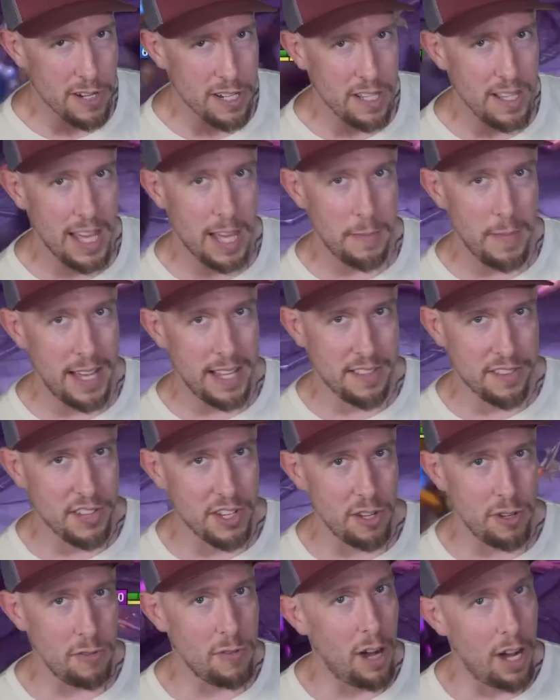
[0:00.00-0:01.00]
clanmates
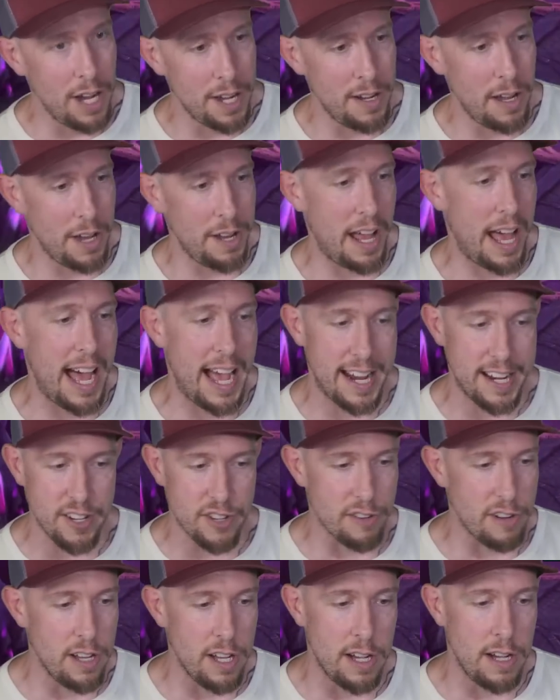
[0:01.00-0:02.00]
too on, on
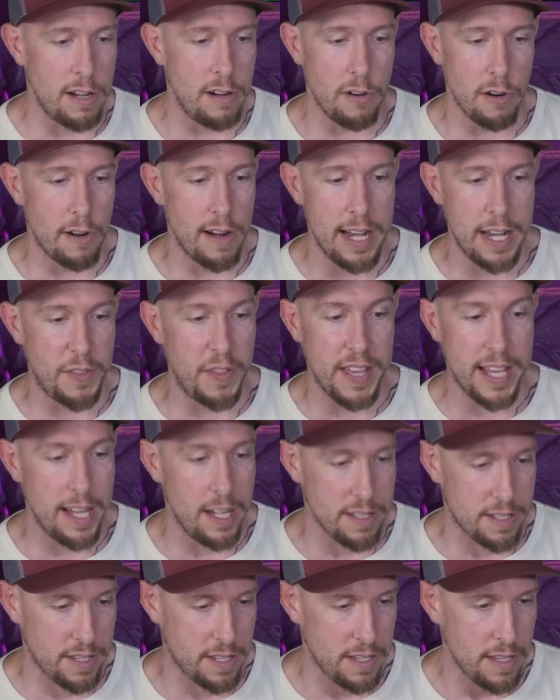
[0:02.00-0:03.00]
Hydra or anything
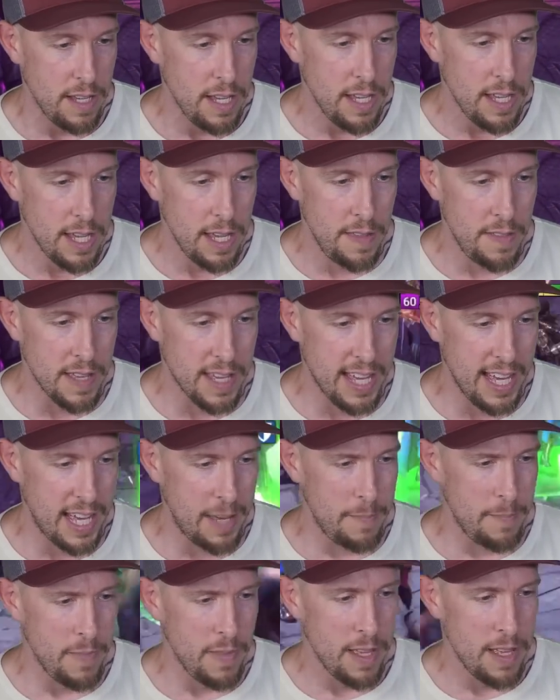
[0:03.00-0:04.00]
else in the
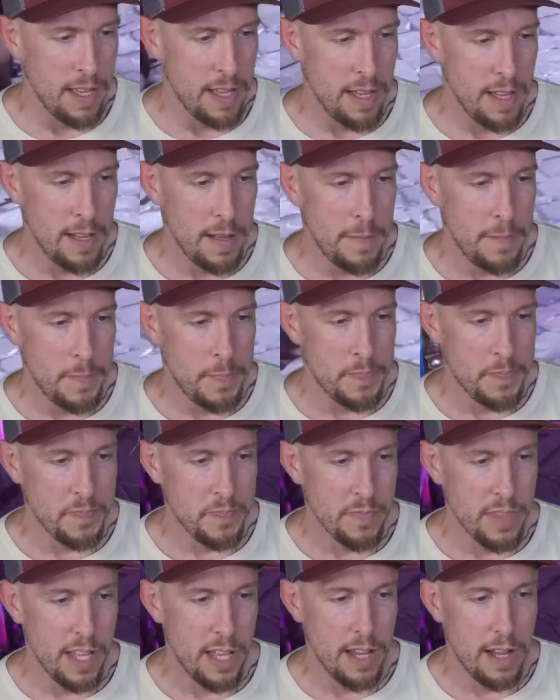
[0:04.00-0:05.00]
game?
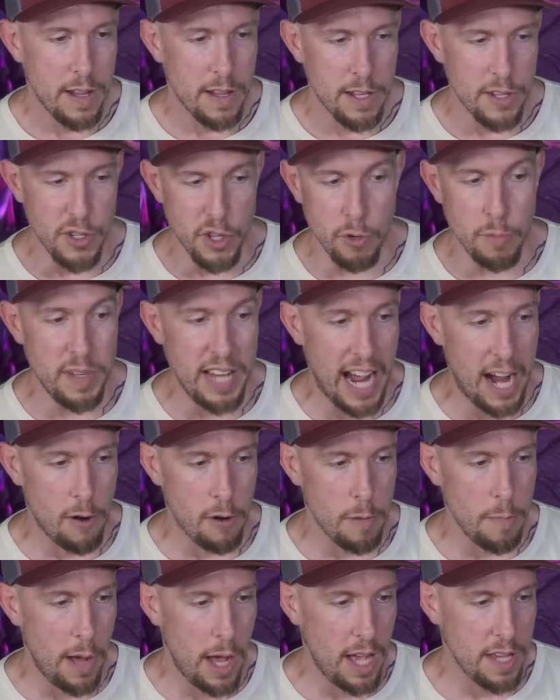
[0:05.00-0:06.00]
Doom
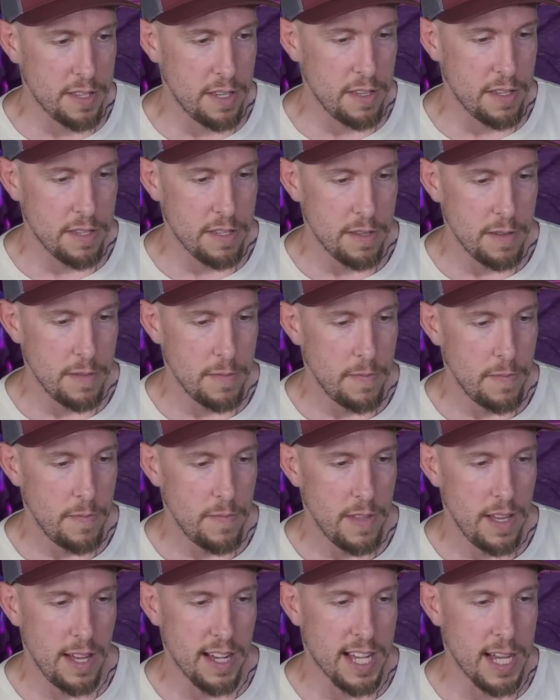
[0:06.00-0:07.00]
Tower bosses?
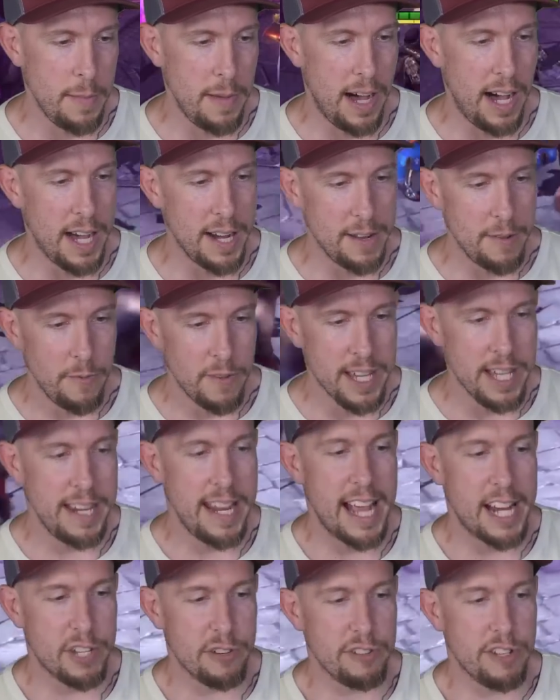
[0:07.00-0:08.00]
Oh, come on, we got an extra